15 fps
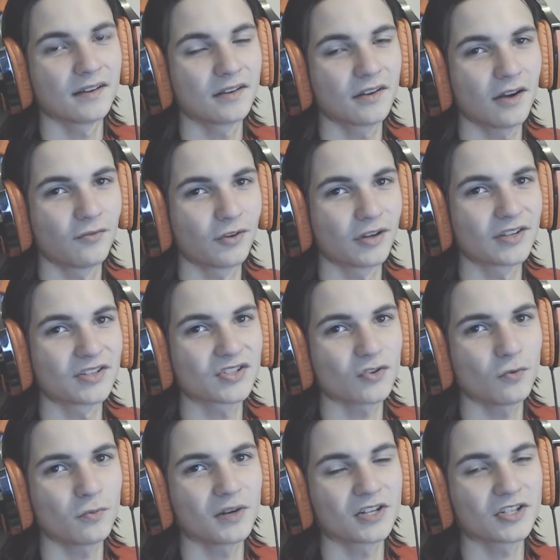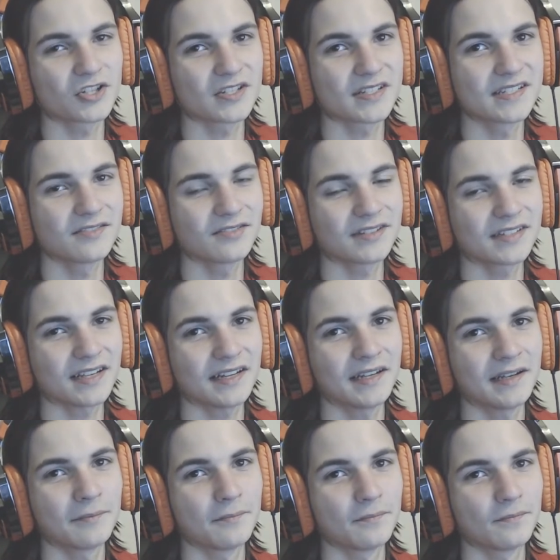covering so much. Steel
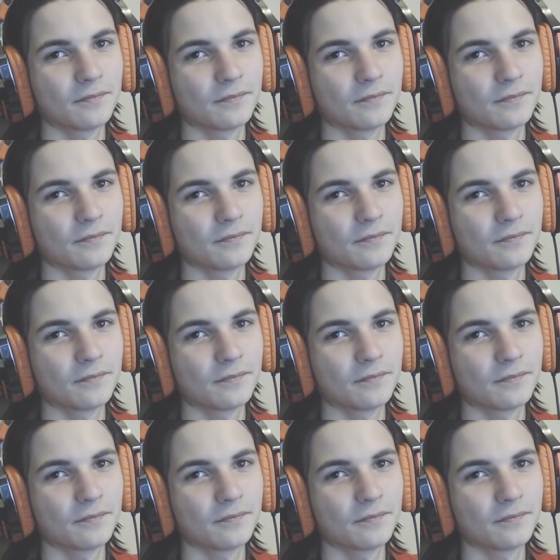type,